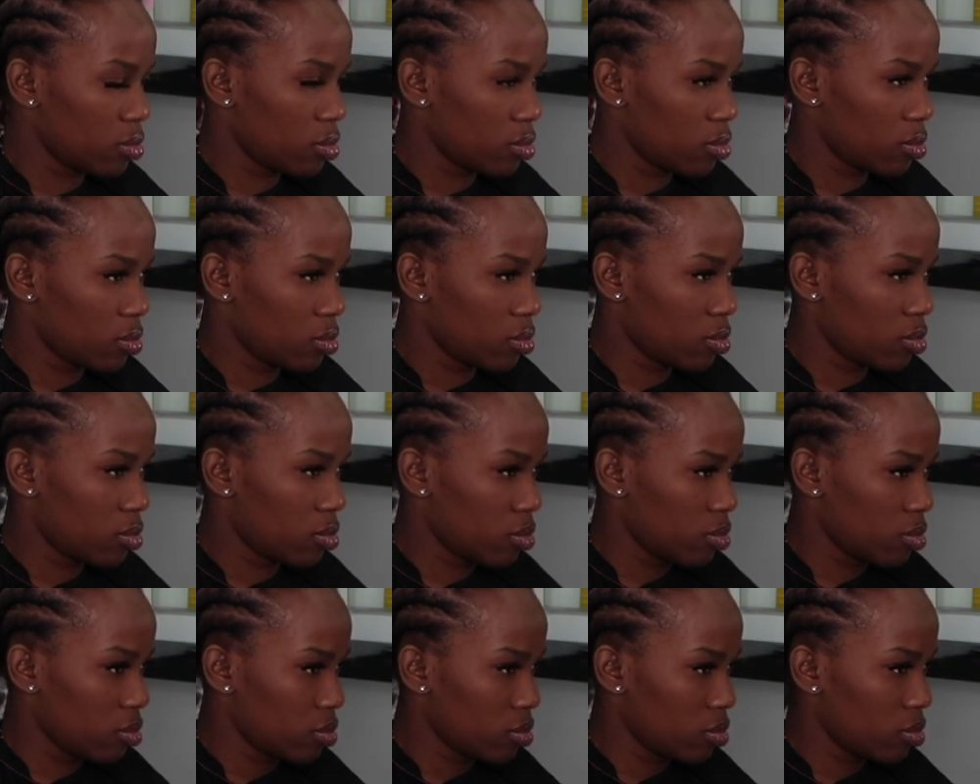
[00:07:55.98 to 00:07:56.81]

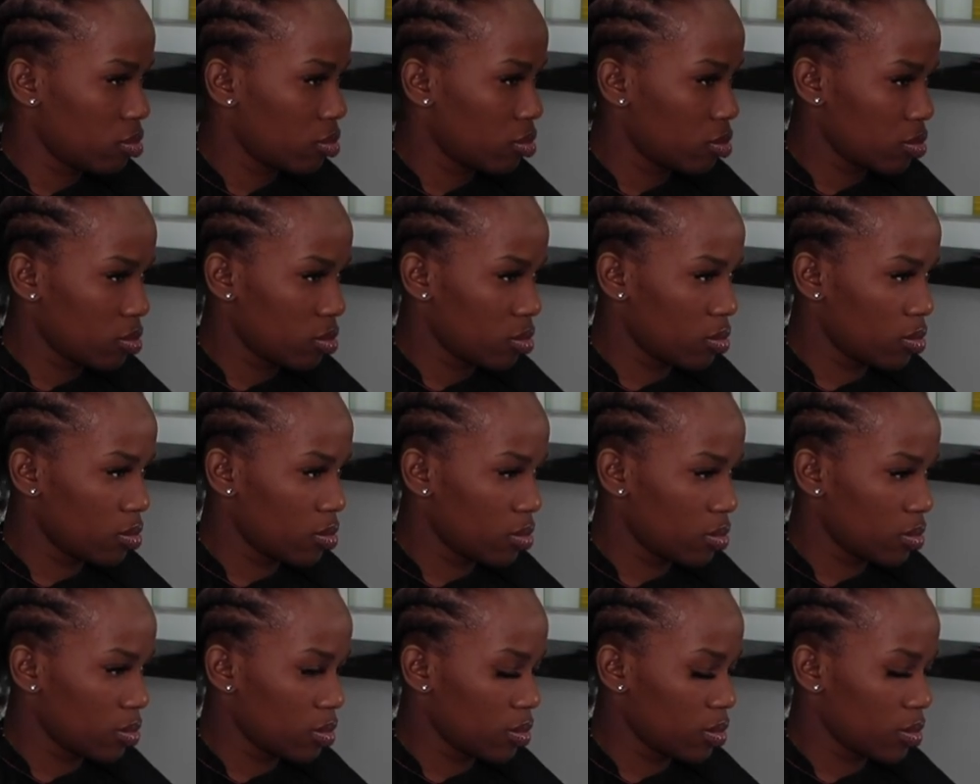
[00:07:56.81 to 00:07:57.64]

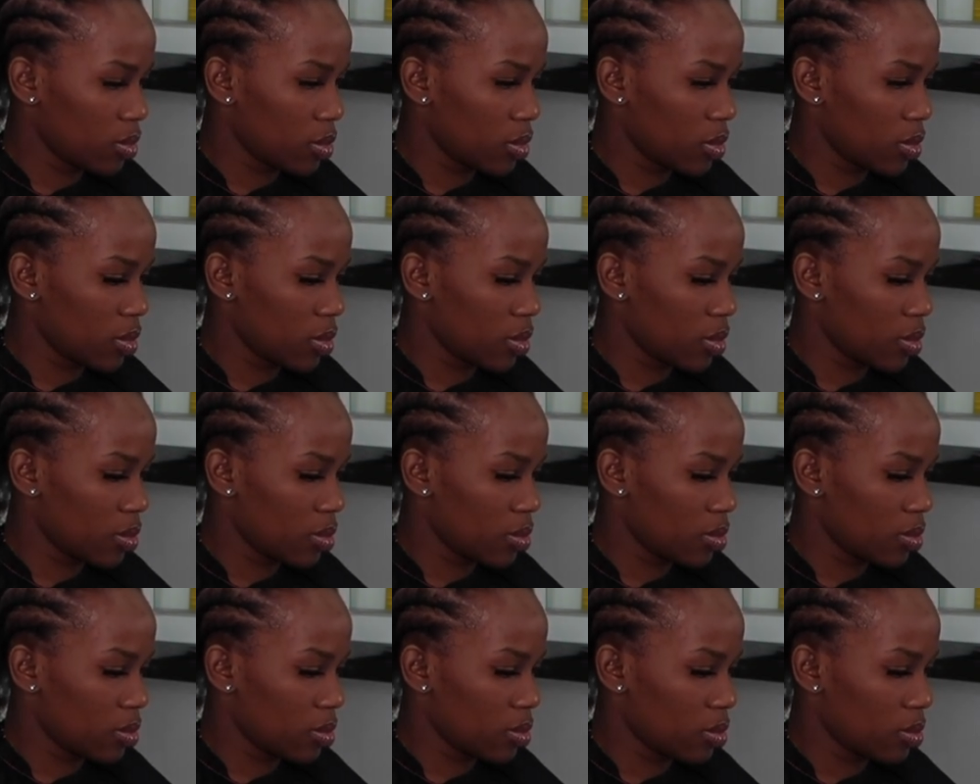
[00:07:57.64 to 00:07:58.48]

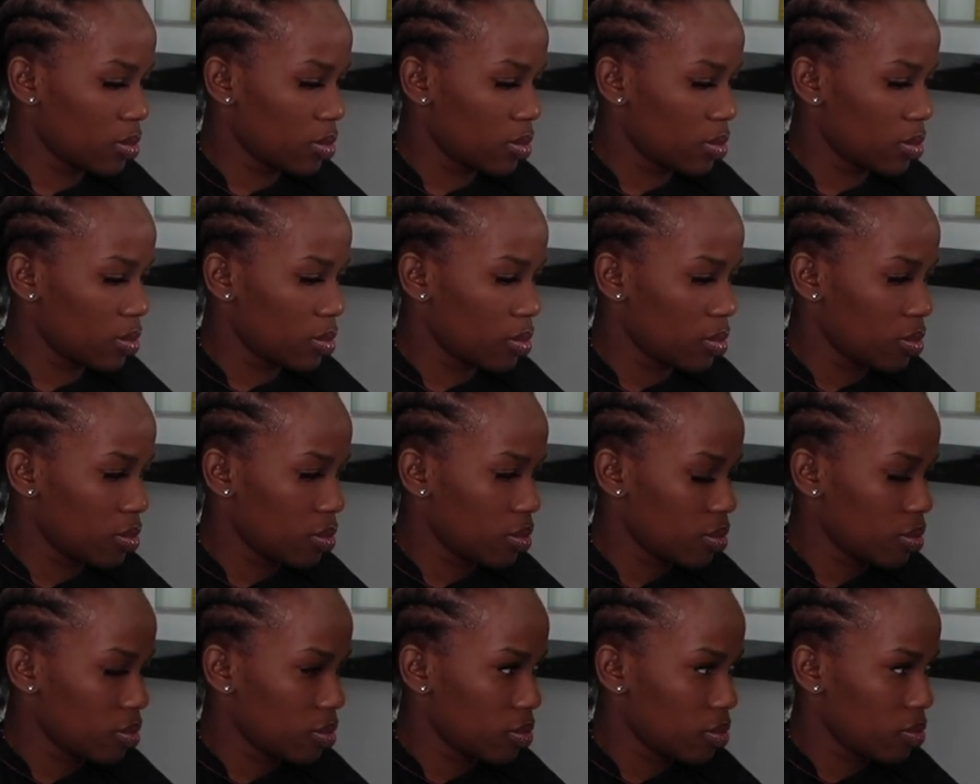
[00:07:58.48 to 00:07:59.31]

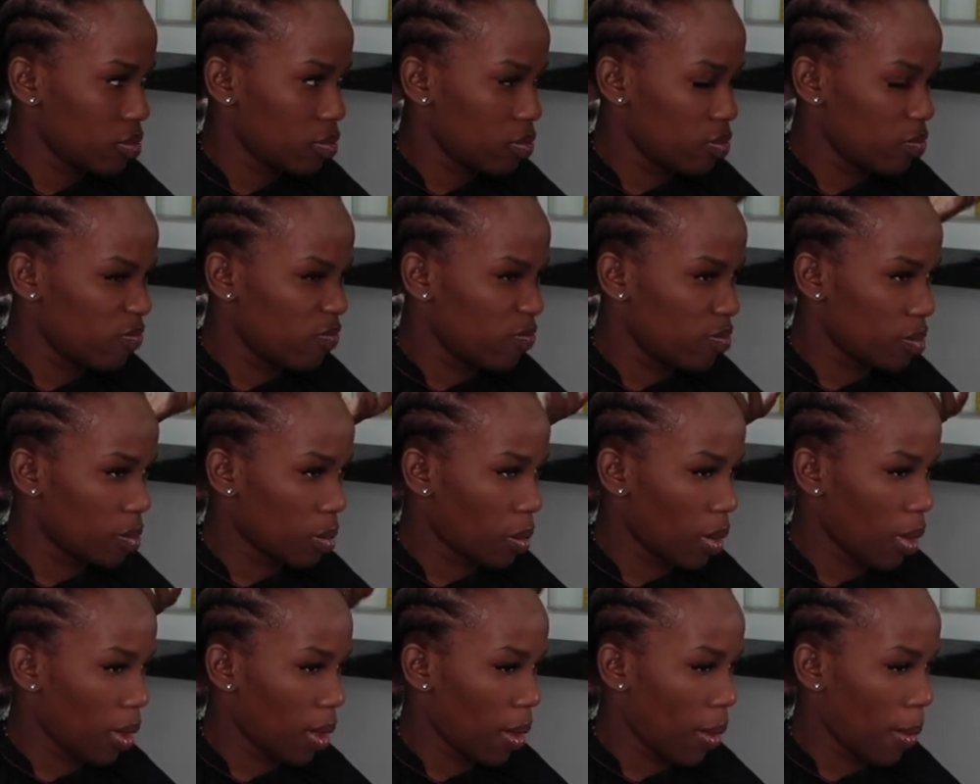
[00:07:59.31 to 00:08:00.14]

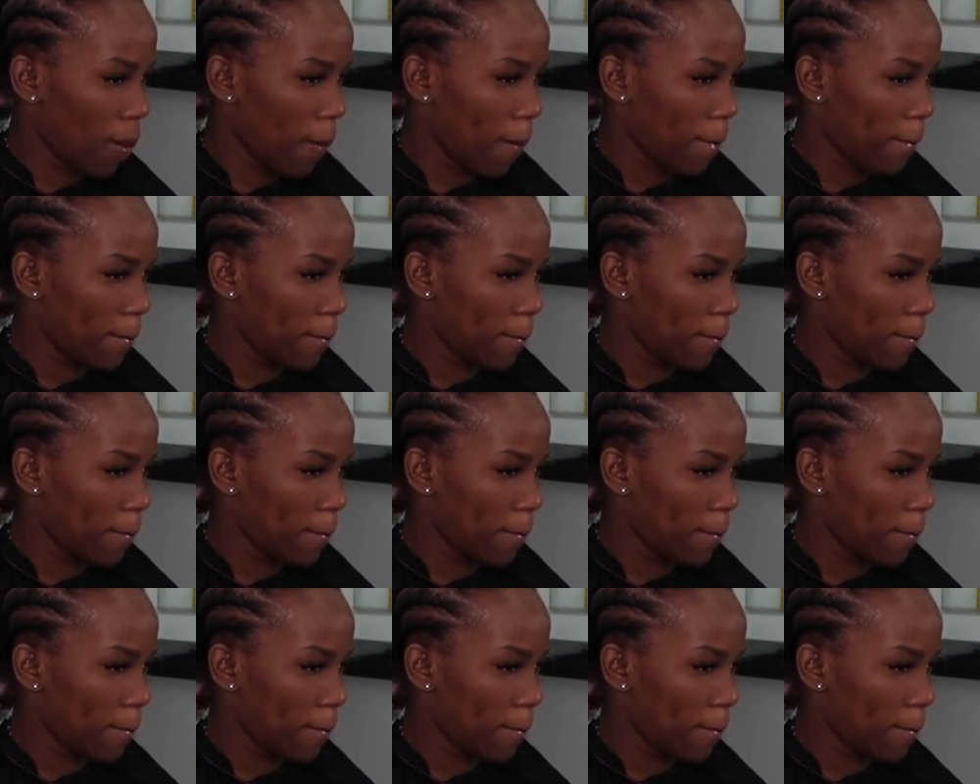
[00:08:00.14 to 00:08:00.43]
[no speech]